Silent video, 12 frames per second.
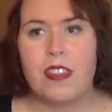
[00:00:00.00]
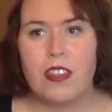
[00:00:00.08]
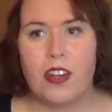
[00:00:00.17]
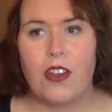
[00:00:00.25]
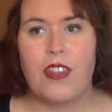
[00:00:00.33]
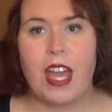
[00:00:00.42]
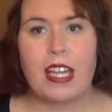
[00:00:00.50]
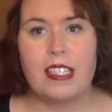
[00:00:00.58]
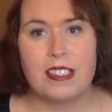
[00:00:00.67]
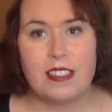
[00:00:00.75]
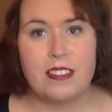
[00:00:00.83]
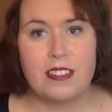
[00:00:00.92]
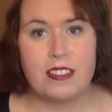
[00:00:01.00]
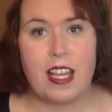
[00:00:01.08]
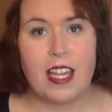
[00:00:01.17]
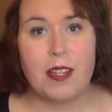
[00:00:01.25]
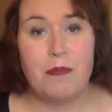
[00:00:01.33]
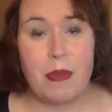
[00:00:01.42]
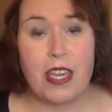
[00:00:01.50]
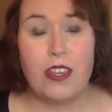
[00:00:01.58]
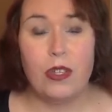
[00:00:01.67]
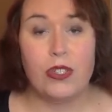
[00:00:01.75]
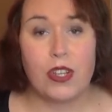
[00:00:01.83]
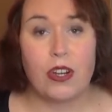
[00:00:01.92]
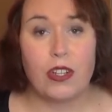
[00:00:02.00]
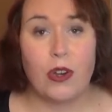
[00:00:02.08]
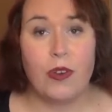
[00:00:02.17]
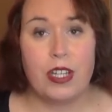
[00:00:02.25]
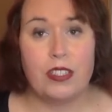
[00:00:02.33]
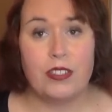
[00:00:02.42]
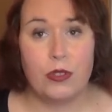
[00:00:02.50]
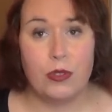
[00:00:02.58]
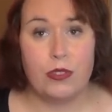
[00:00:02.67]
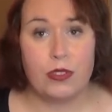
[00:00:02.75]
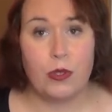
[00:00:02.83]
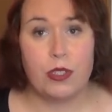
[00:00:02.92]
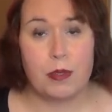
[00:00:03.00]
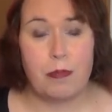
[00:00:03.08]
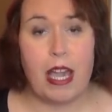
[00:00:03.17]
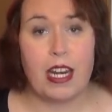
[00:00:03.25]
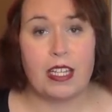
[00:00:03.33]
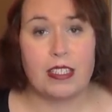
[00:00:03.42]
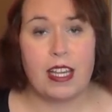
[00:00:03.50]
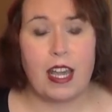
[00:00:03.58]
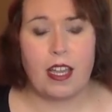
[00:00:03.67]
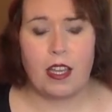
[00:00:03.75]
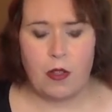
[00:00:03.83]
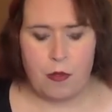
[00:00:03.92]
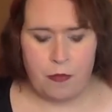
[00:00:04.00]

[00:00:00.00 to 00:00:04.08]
You know that can that can make you start going to, towards a panic attack.